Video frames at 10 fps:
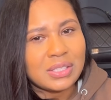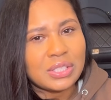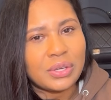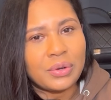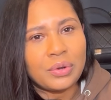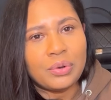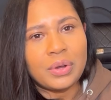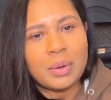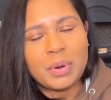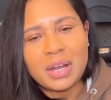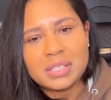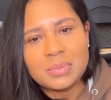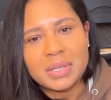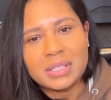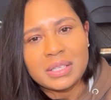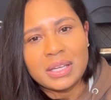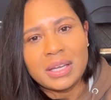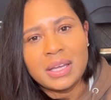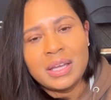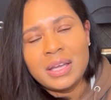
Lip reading: So approximately